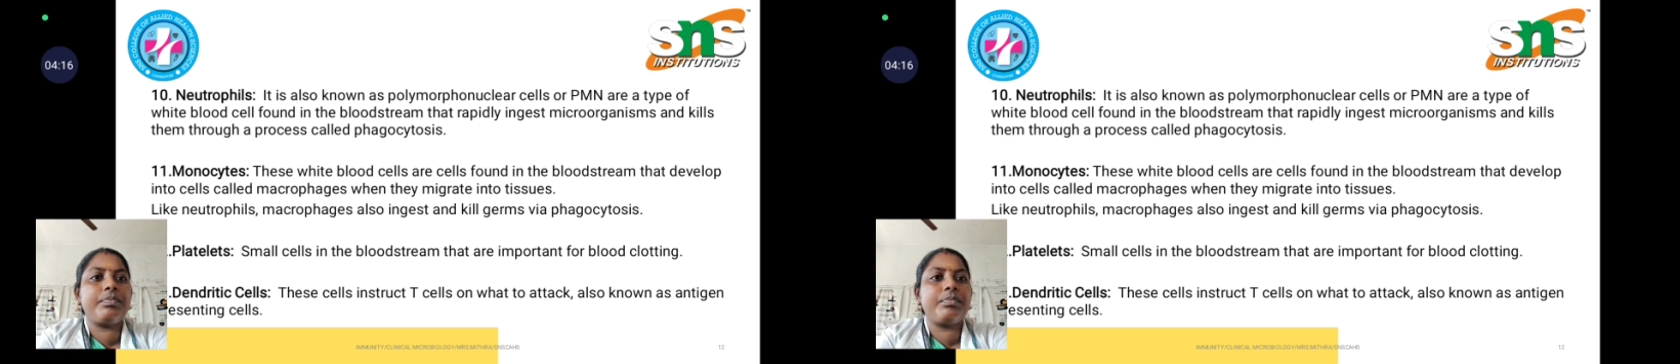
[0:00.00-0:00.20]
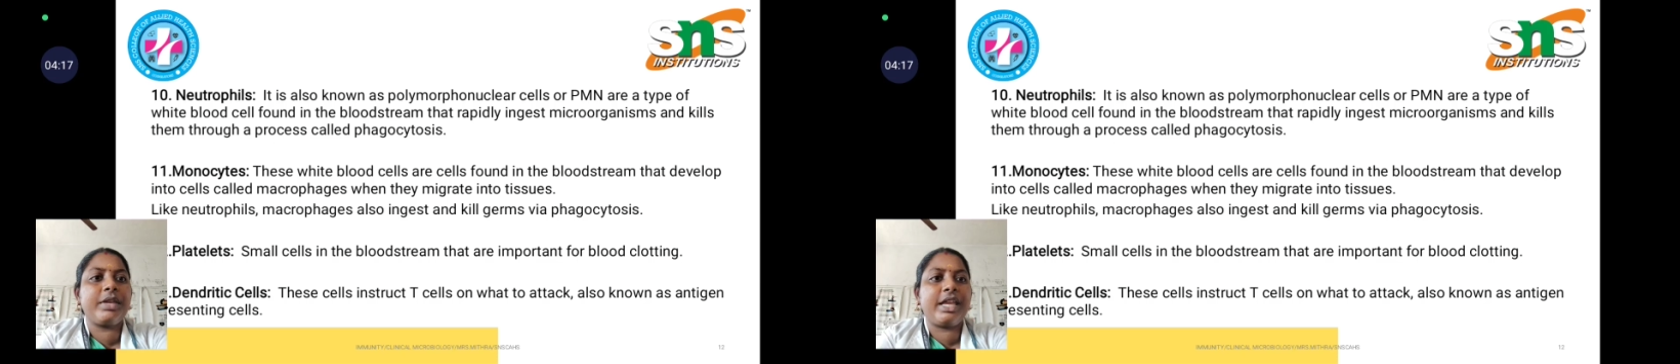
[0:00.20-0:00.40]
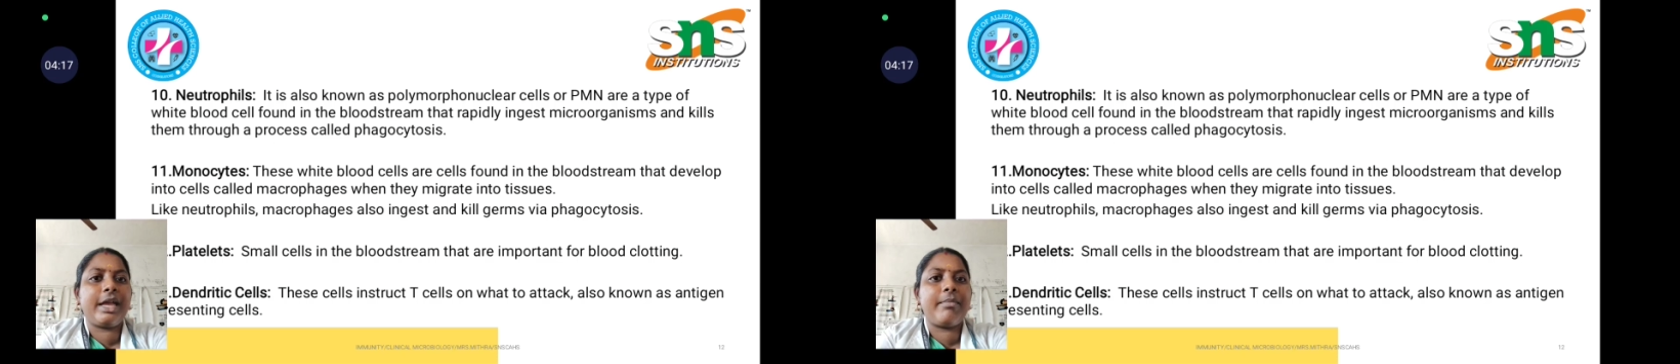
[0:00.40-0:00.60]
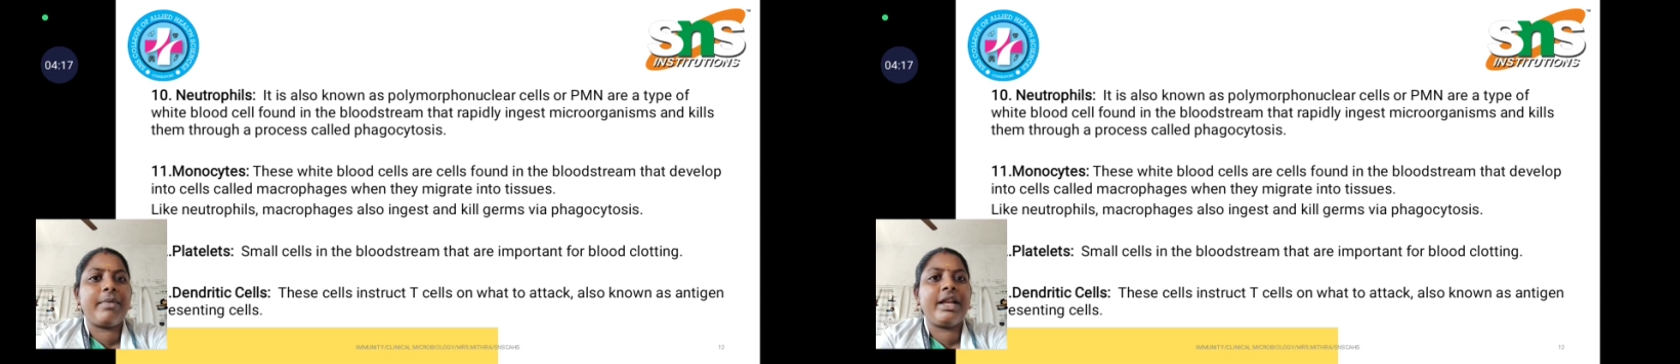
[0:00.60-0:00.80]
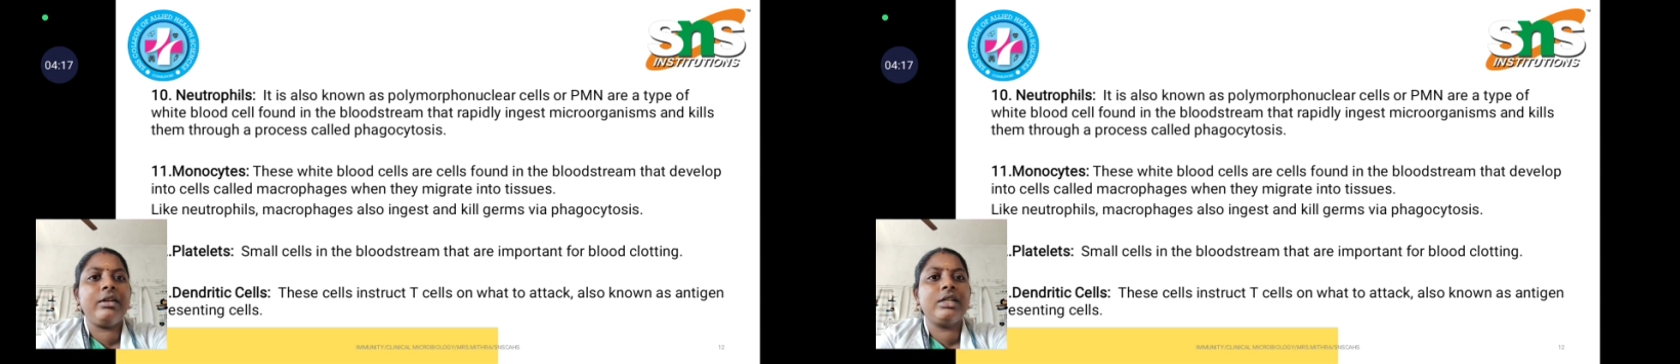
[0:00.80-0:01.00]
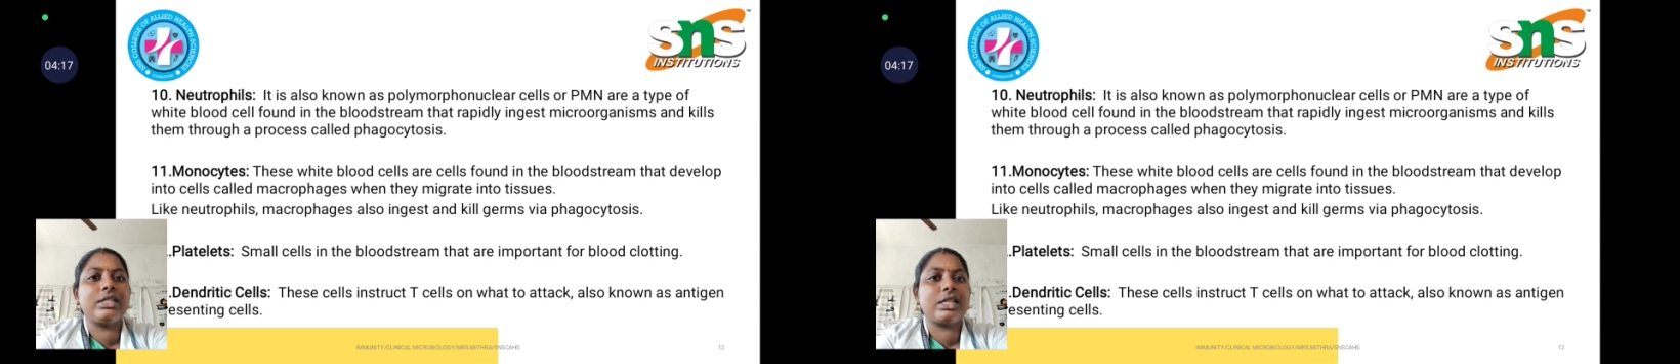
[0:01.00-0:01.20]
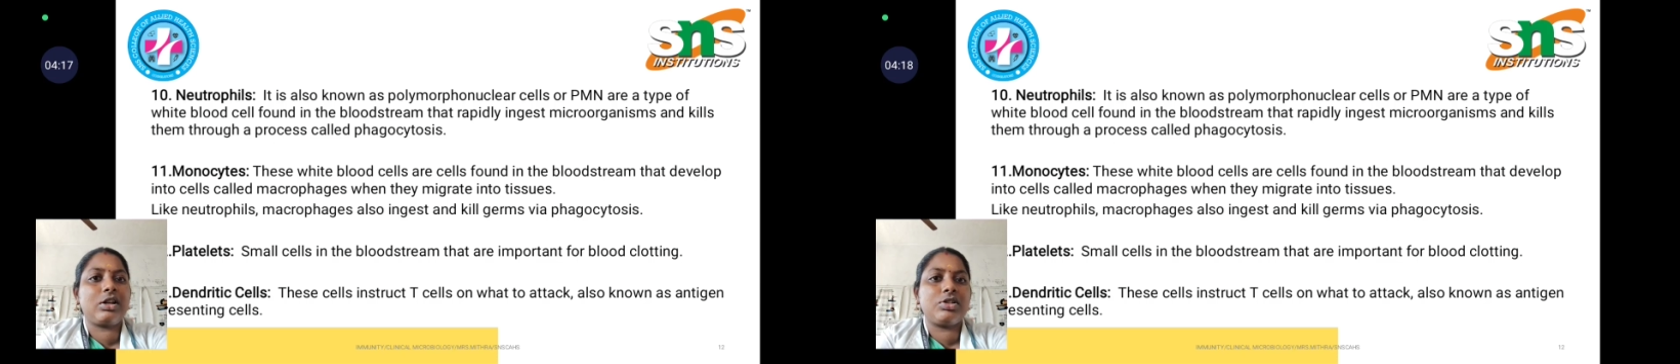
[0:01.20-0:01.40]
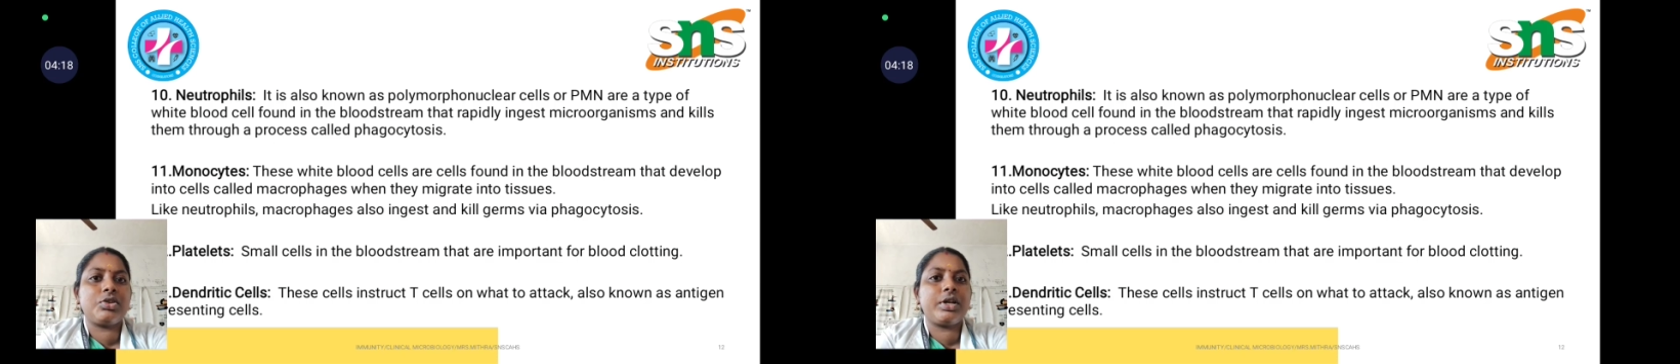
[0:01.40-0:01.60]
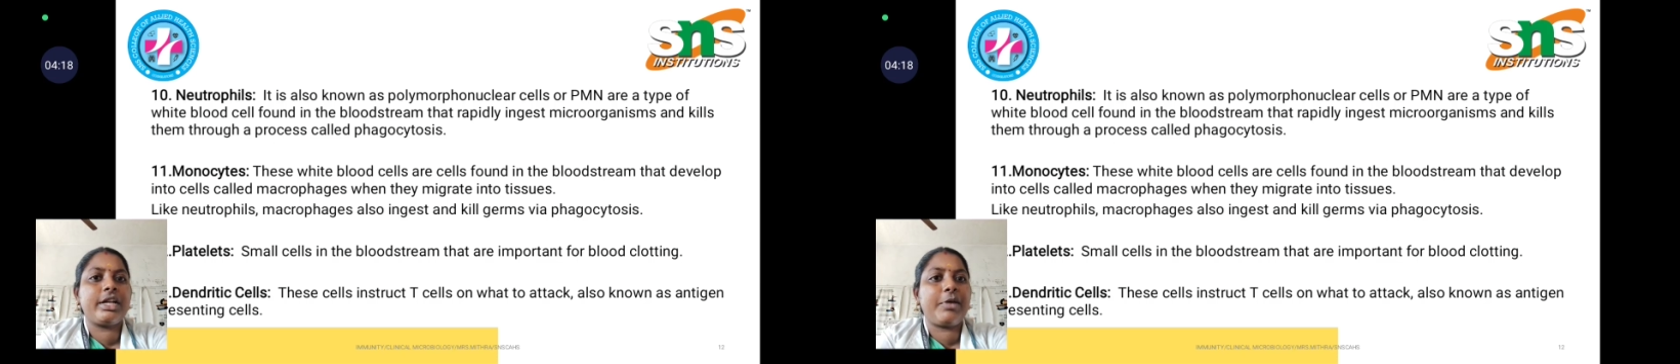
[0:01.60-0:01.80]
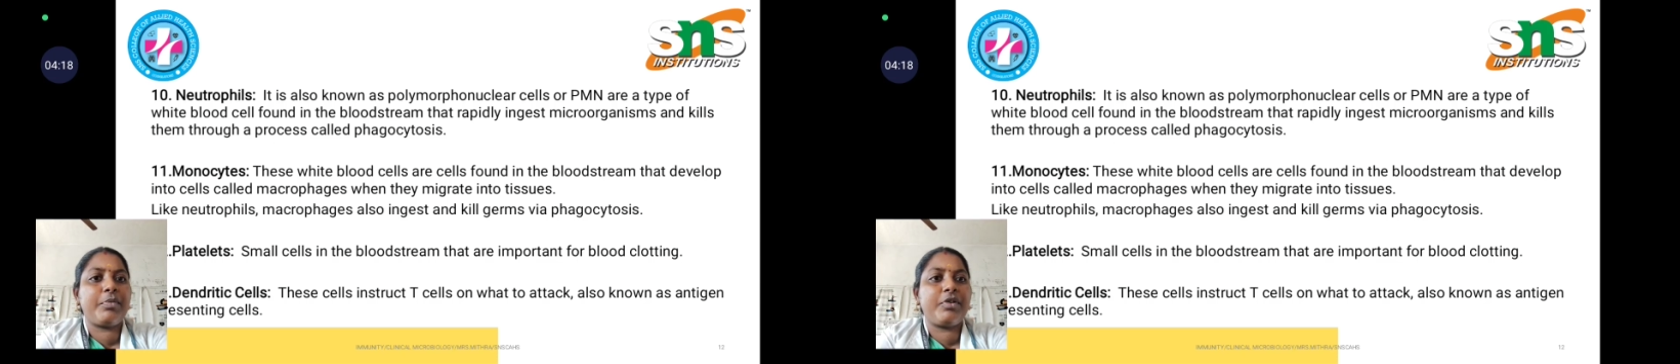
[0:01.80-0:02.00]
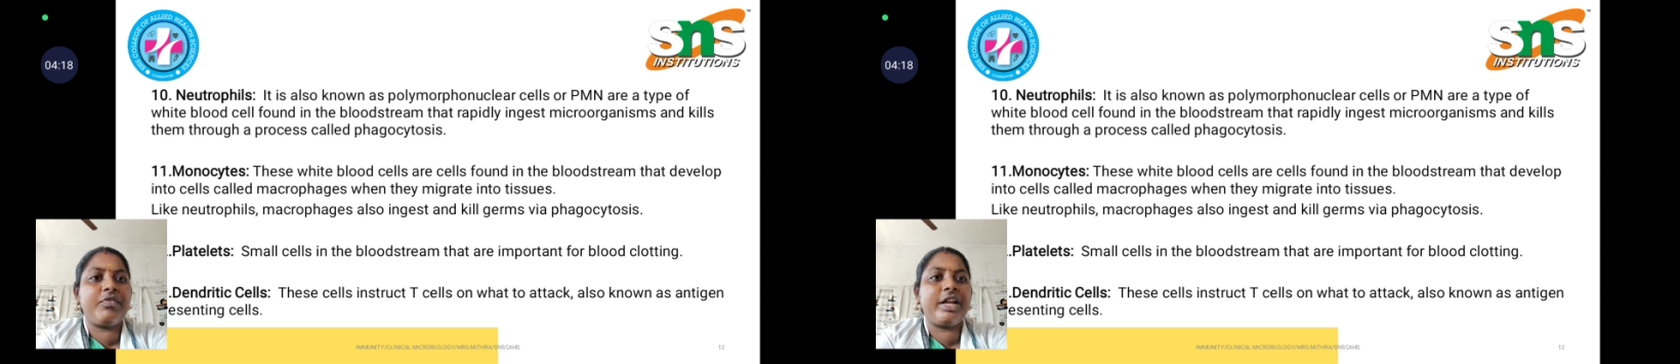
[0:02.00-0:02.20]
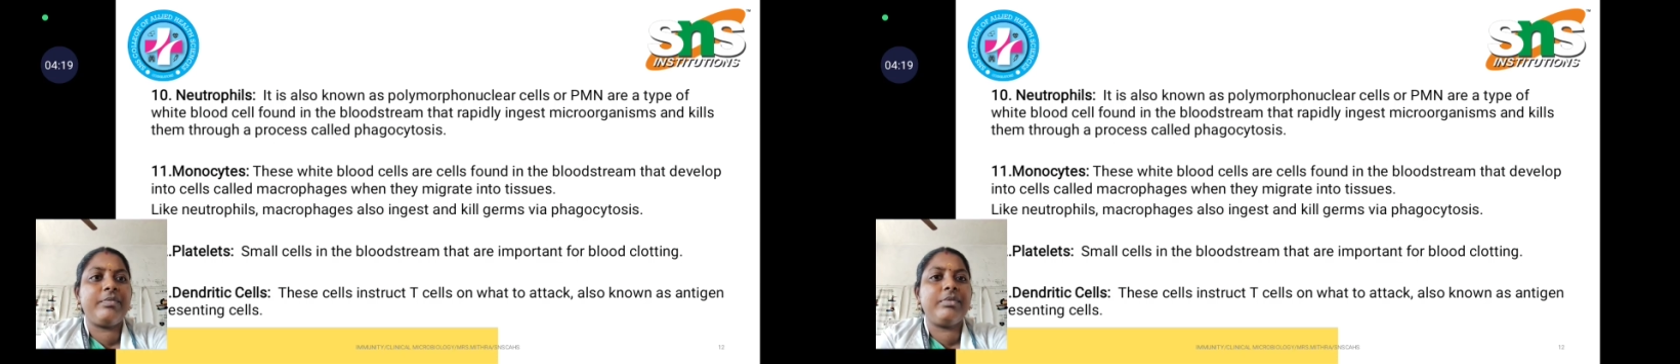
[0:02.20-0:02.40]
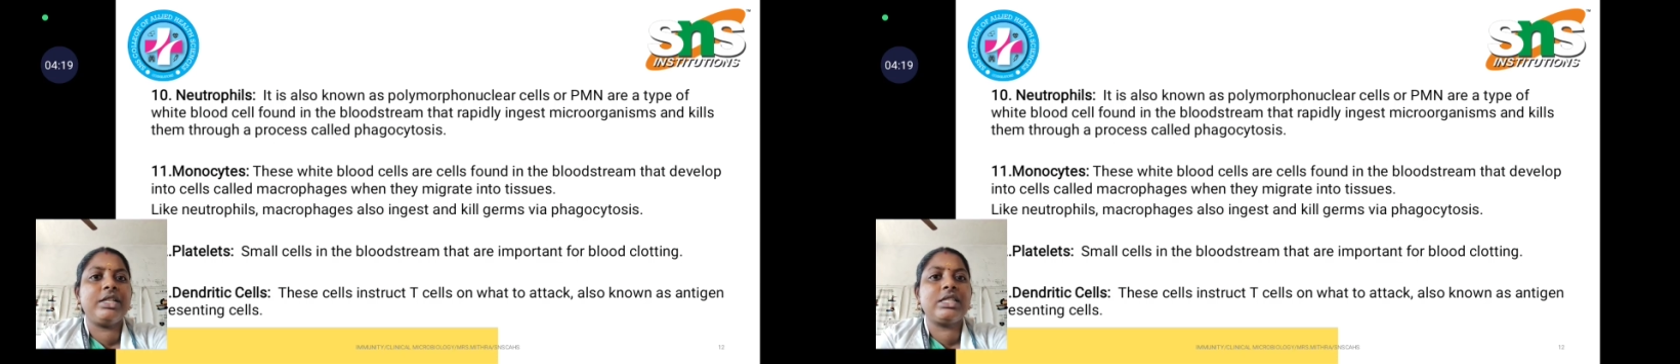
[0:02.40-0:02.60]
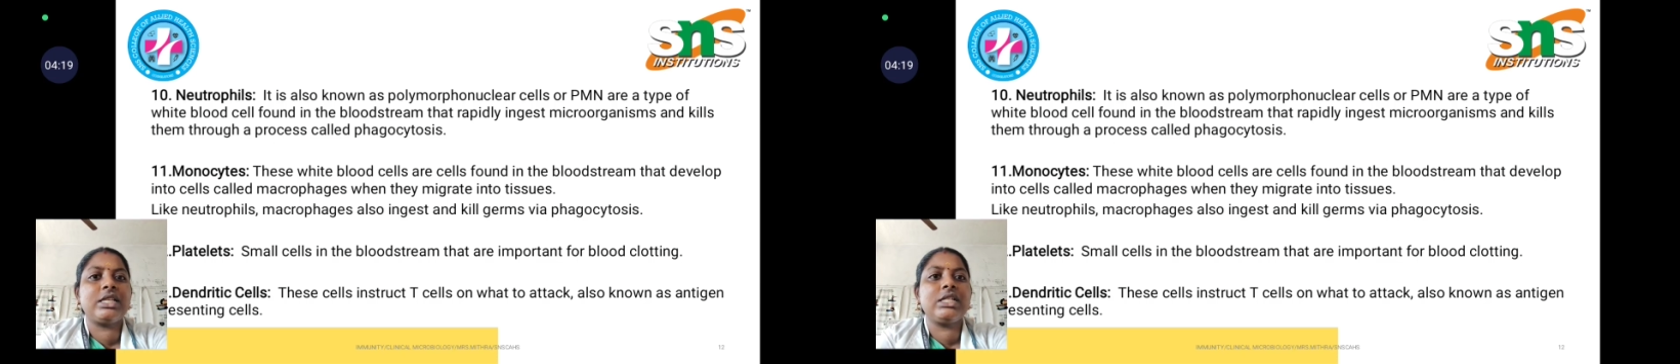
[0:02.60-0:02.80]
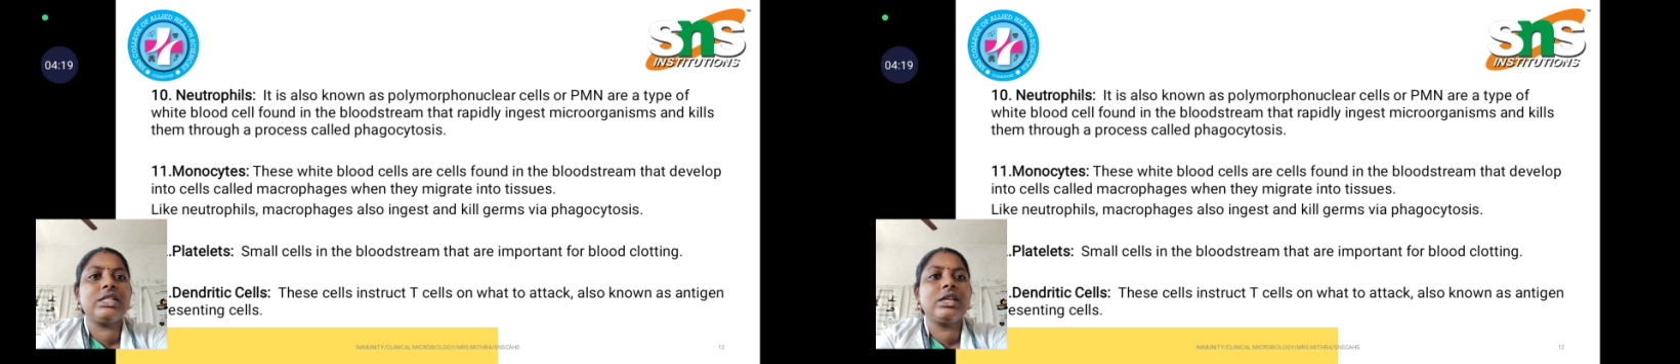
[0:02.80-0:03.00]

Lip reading: PMN. It is also a type of white blood cells,